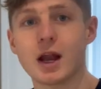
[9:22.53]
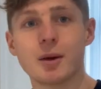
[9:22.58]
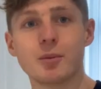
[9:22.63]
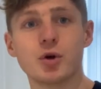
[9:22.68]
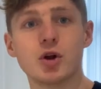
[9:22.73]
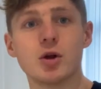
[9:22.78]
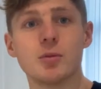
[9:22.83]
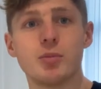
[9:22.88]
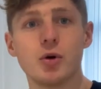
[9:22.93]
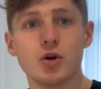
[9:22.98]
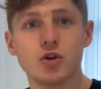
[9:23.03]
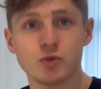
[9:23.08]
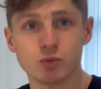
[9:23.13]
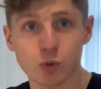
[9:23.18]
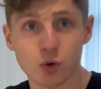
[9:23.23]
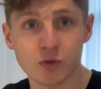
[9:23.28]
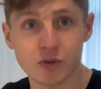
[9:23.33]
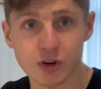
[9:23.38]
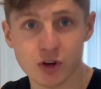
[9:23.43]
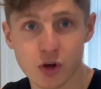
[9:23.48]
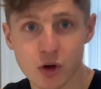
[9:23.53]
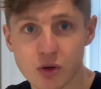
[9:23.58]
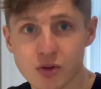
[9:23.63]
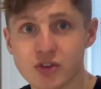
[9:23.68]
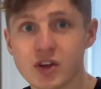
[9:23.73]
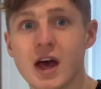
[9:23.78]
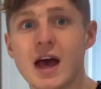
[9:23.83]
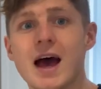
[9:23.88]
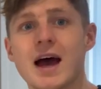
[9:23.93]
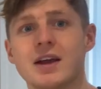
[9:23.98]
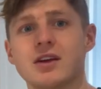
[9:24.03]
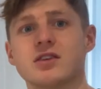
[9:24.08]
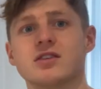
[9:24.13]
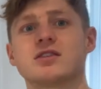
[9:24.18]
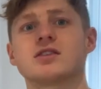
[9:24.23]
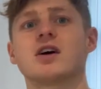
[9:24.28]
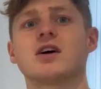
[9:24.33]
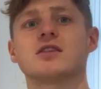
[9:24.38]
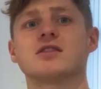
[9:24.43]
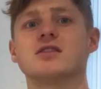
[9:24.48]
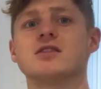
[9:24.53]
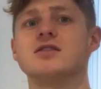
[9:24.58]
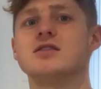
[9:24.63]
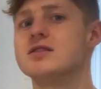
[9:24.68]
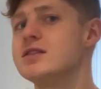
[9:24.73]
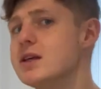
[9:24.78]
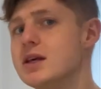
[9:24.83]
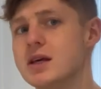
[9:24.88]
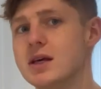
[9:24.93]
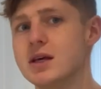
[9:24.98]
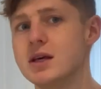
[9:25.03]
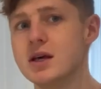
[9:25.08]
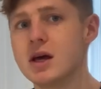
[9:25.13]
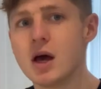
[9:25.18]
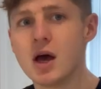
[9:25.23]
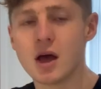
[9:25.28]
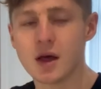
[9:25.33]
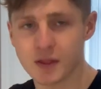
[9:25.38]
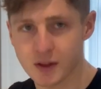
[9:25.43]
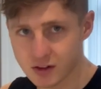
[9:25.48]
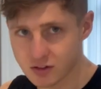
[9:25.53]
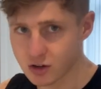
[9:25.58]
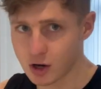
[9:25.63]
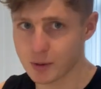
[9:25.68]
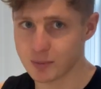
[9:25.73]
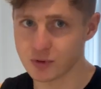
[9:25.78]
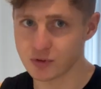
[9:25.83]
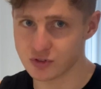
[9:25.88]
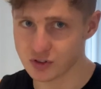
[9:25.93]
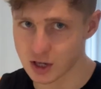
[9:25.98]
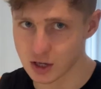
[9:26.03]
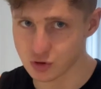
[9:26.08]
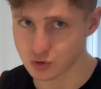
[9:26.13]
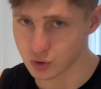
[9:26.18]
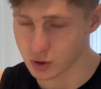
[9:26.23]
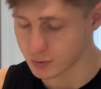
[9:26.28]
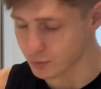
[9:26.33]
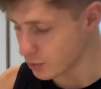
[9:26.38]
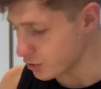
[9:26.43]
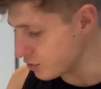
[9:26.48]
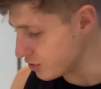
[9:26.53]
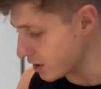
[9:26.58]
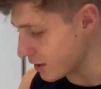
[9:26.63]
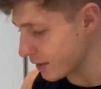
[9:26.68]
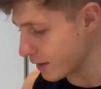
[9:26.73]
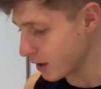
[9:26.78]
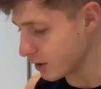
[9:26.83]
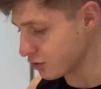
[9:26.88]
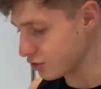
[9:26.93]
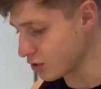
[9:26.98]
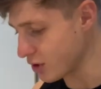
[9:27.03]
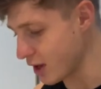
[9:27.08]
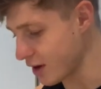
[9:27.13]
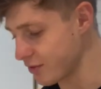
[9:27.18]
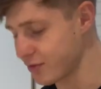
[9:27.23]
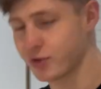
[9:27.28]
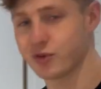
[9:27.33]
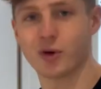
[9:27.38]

I'm gonna post more videos and we'll start to see the type of schedule and routine that I do have,